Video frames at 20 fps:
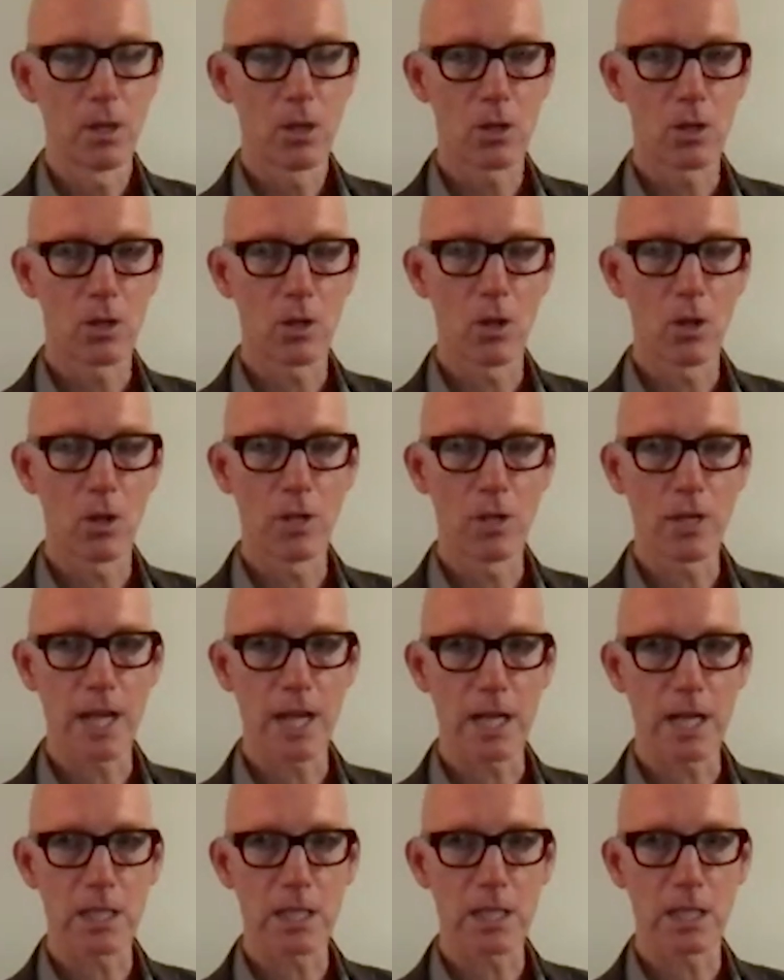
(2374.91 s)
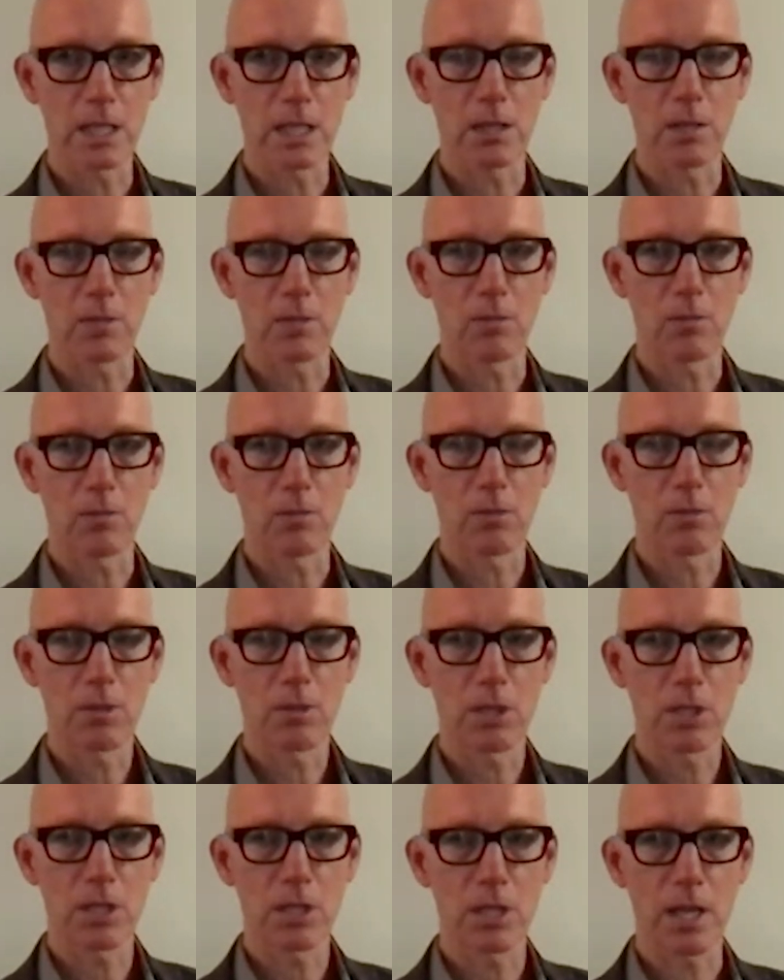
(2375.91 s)
coloniality and
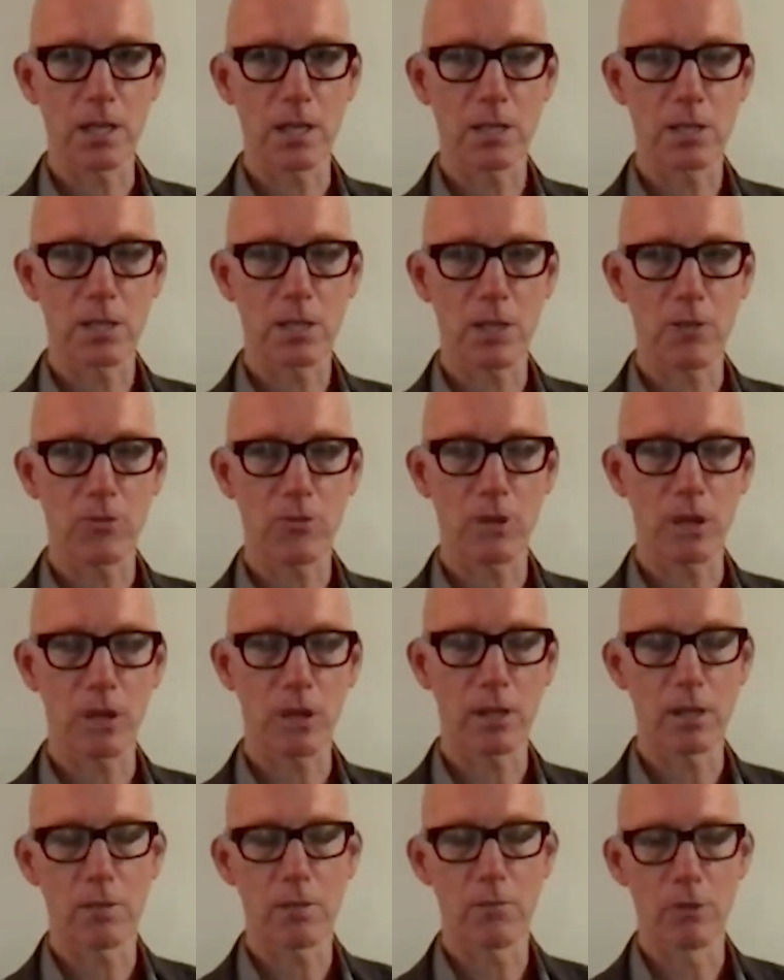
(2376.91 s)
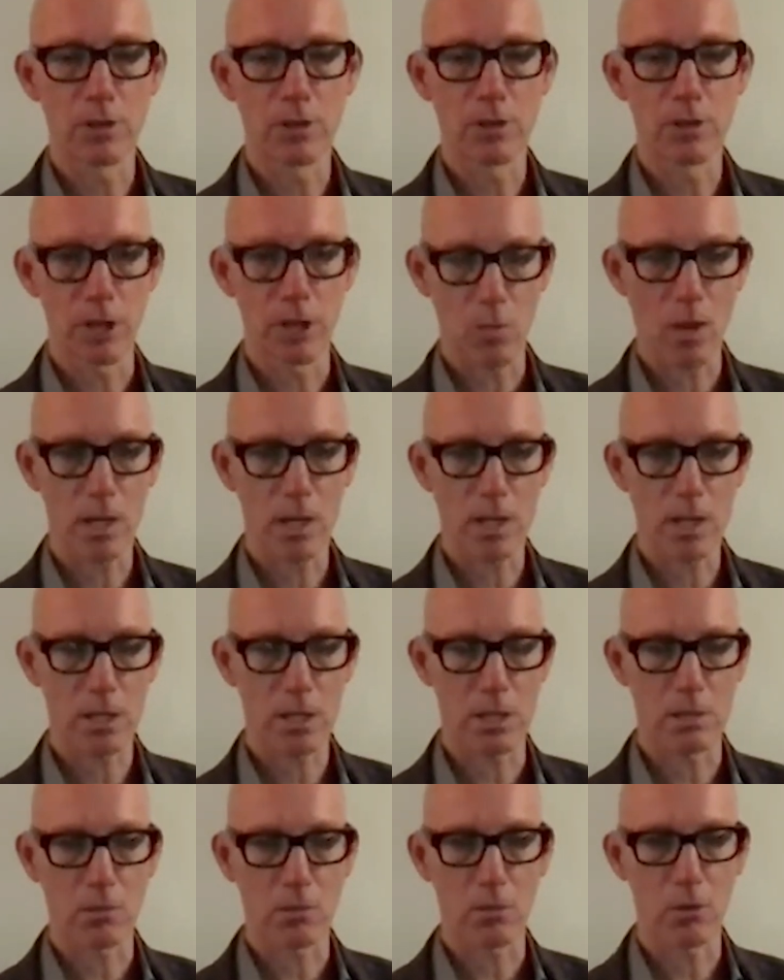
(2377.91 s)
state-centric and originally
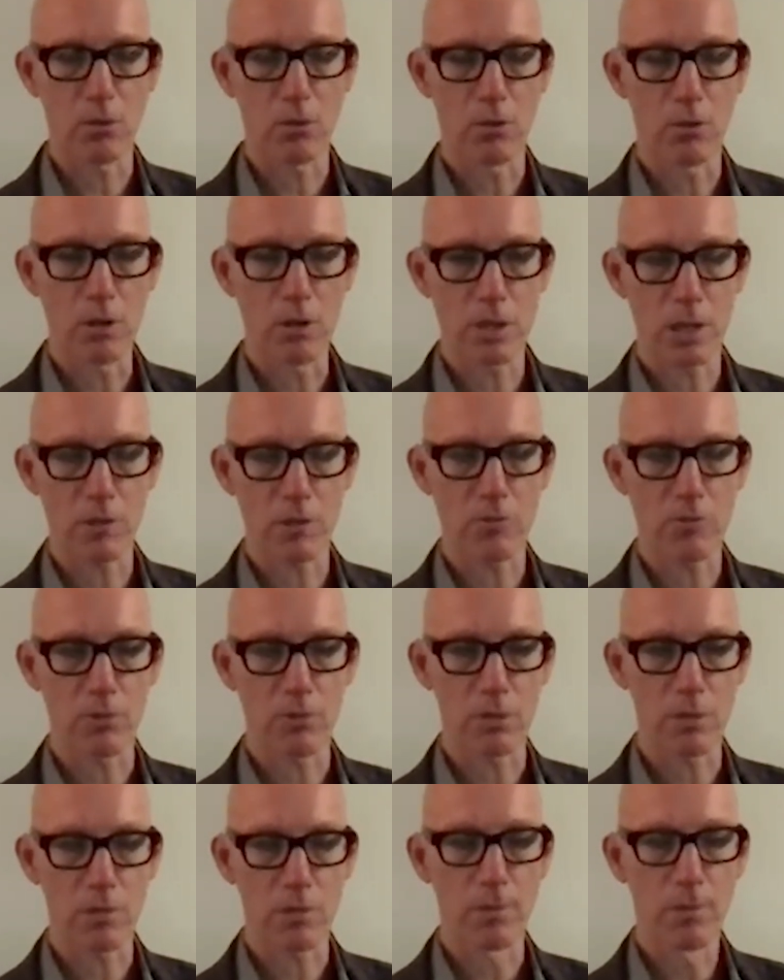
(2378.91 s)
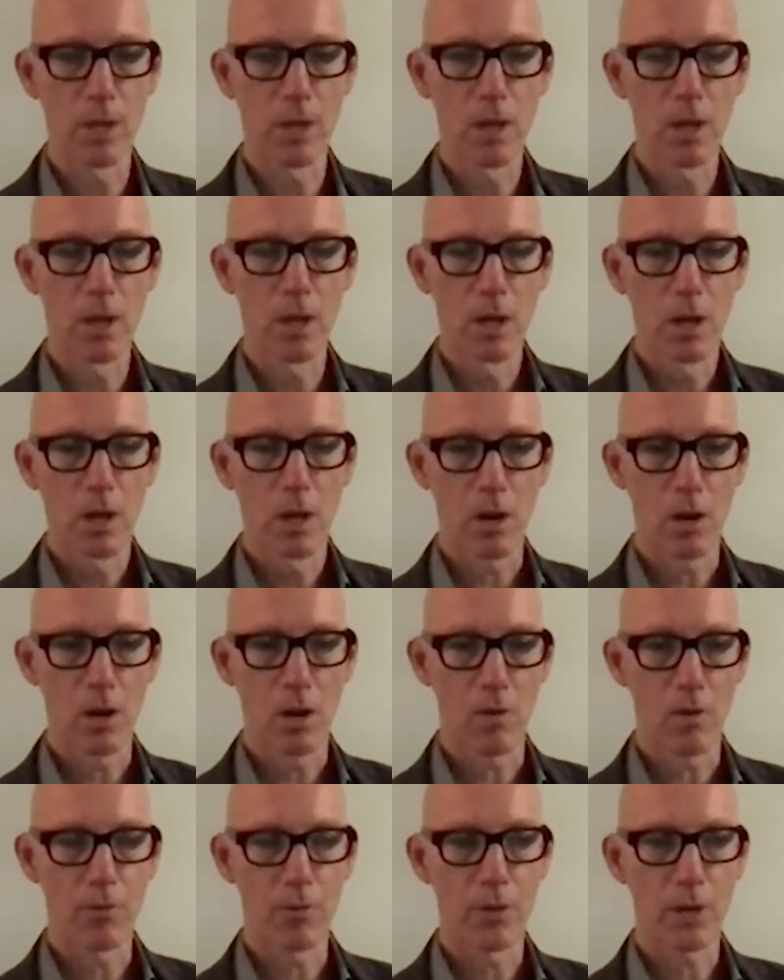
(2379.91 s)
Western or Eurocentrism
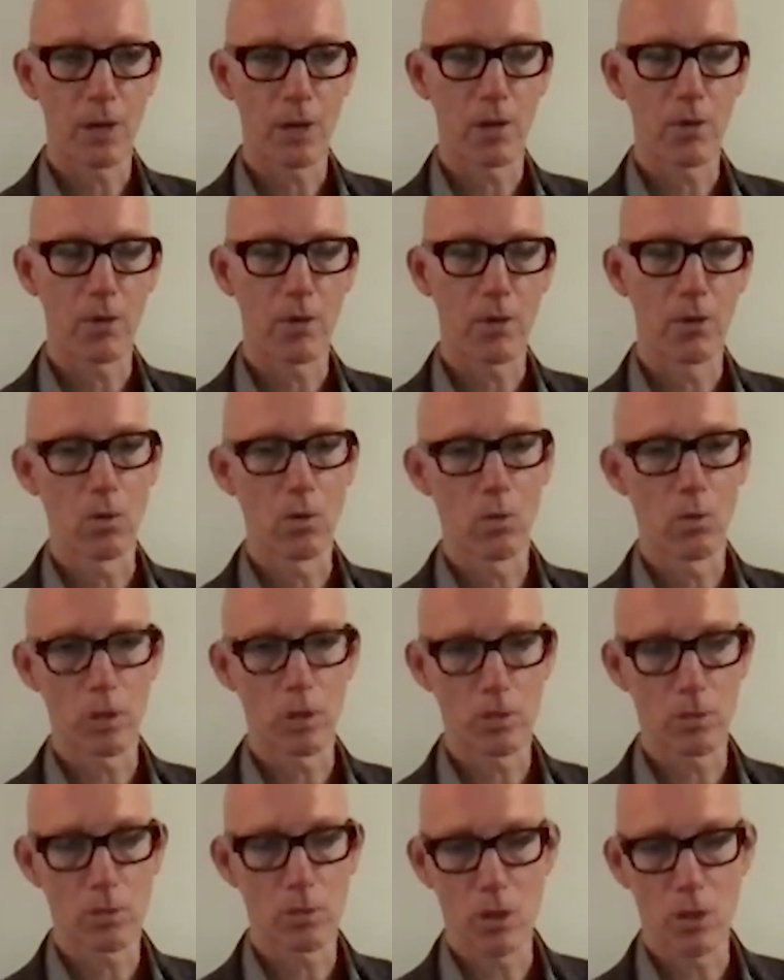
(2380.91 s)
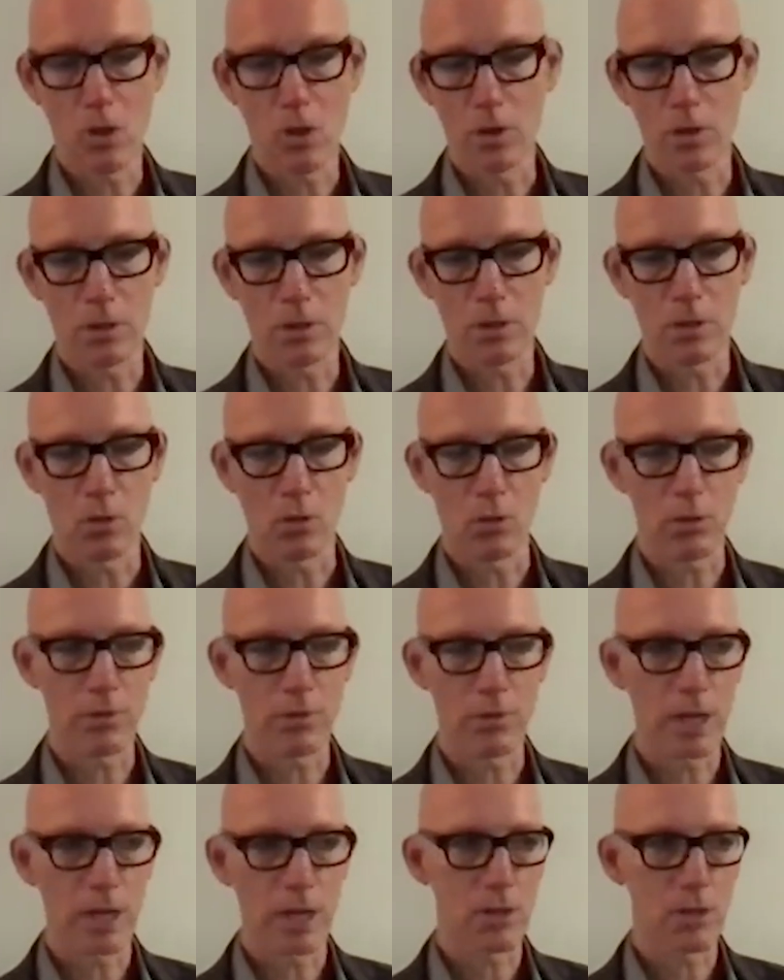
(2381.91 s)
of uh, the, what was known as the law
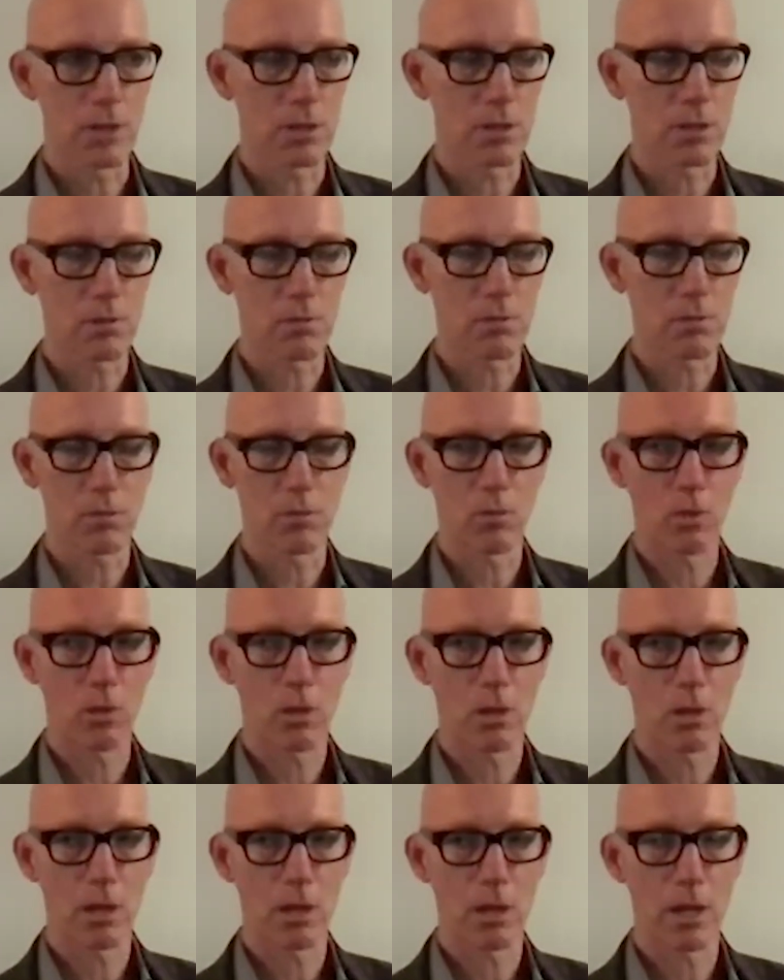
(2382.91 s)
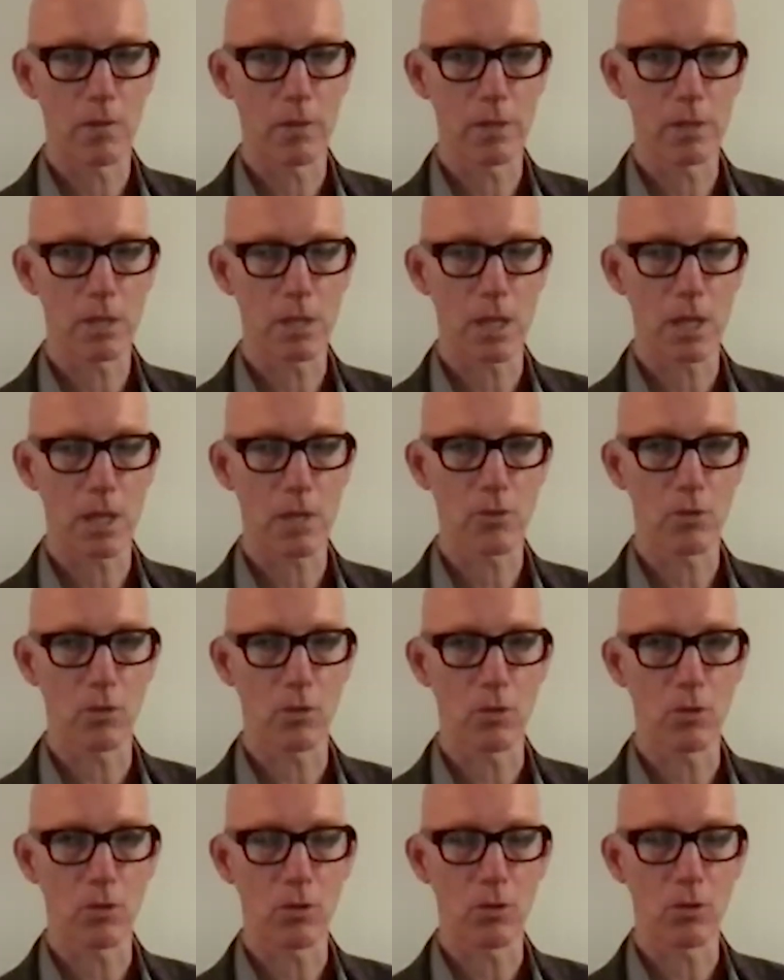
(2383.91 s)
of nations or uh, now
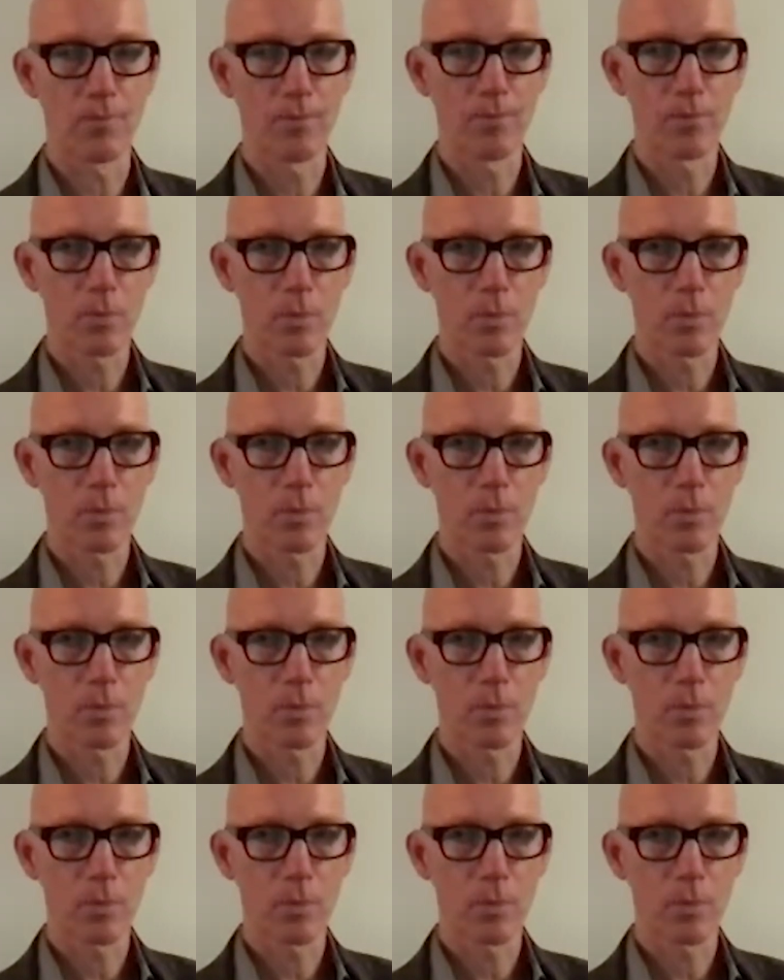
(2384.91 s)
international law.